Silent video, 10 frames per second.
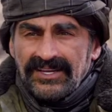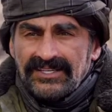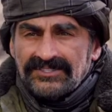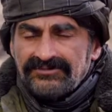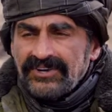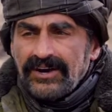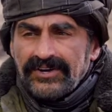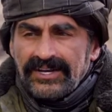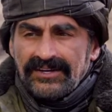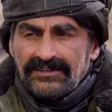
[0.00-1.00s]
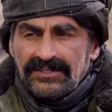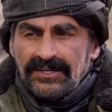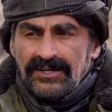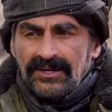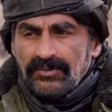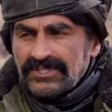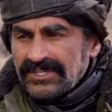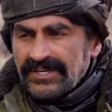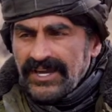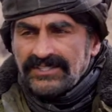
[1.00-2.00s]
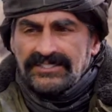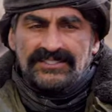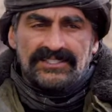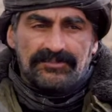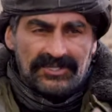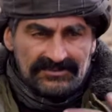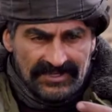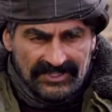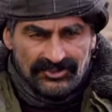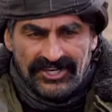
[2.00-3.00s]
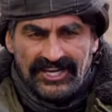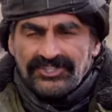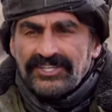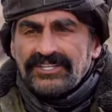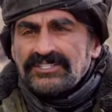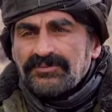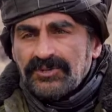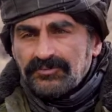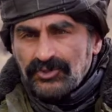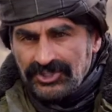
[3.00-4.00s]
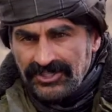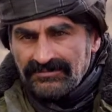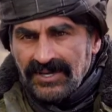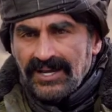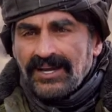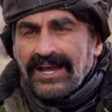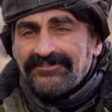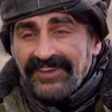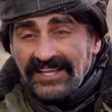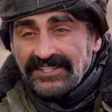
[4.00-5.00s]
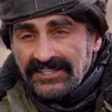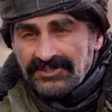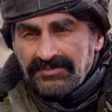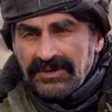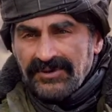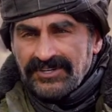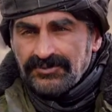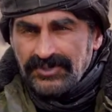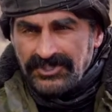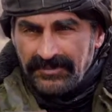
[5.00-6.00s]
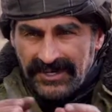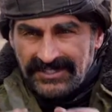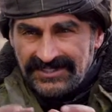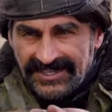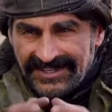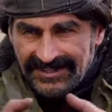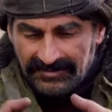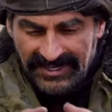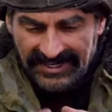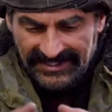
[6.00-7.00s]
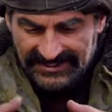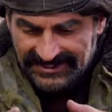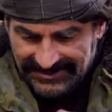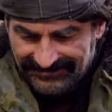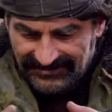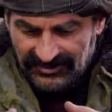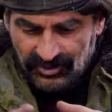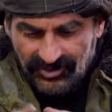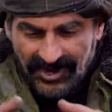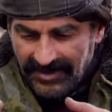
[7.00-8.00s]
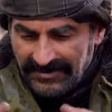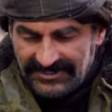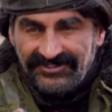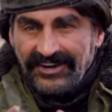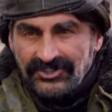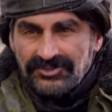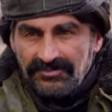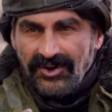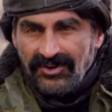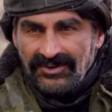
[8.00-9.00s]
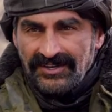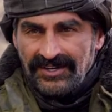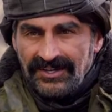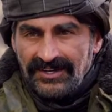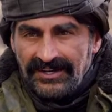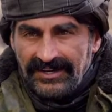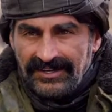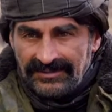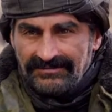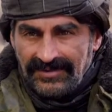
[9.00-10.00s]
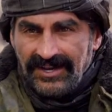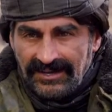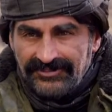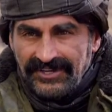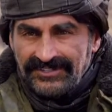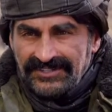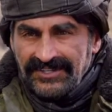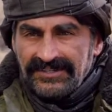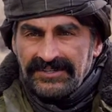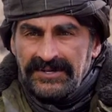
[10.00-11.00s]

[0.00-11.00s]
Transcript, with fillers: He's very westernized. He's about education. He's about pushing, uh, advancing his people, especially because uh, his tribe is very small in Afghanistan.